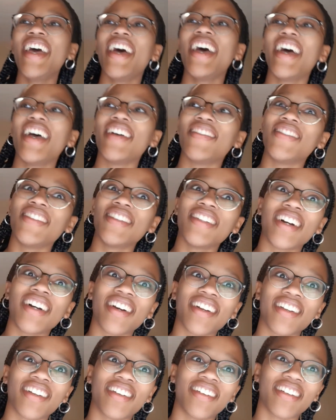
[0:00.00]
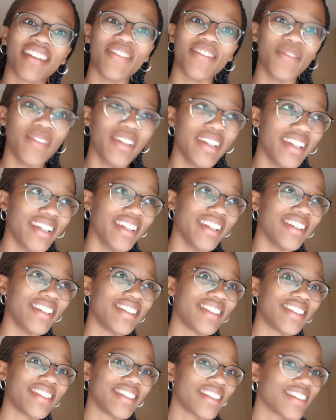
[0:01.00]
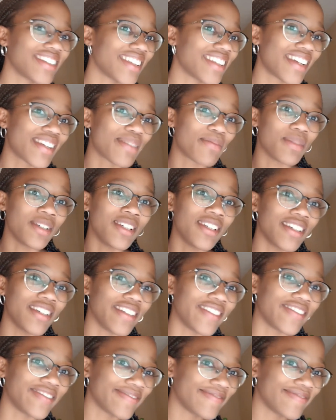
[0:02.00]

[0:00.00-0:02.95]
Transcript: if you're not gonna go to the meetings? Like me.